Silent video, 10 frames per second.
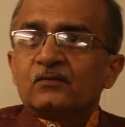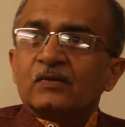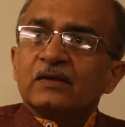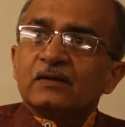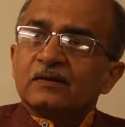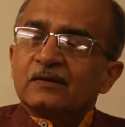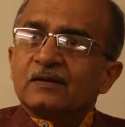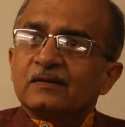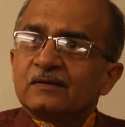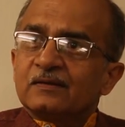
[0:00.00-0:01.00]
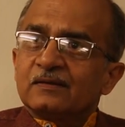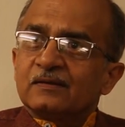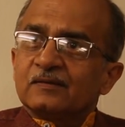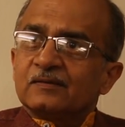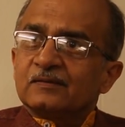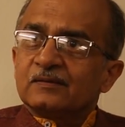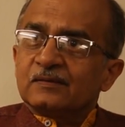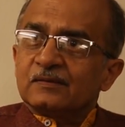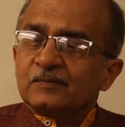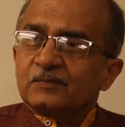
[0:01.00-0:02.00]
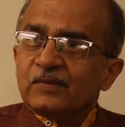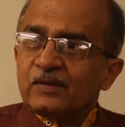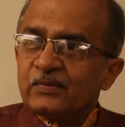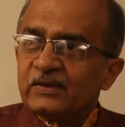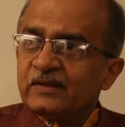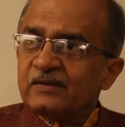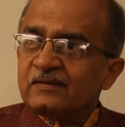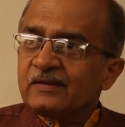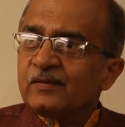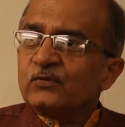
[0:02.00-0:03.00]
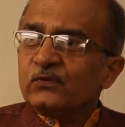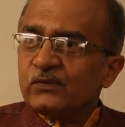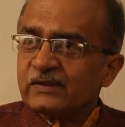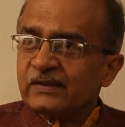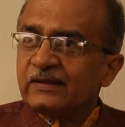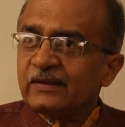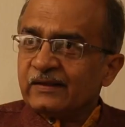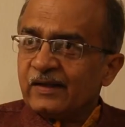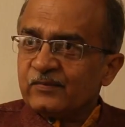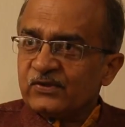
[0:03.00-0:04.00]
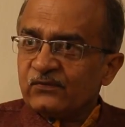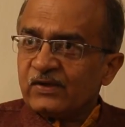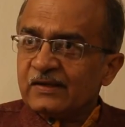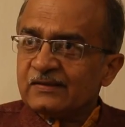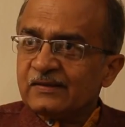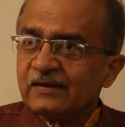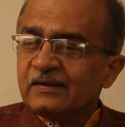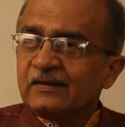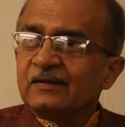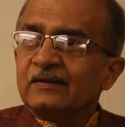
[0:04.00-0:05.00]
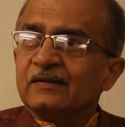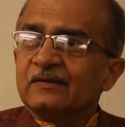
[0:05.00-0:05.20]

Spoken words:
Well, there's the Madhya Pradesh CM who was at that time Shivraj Singh.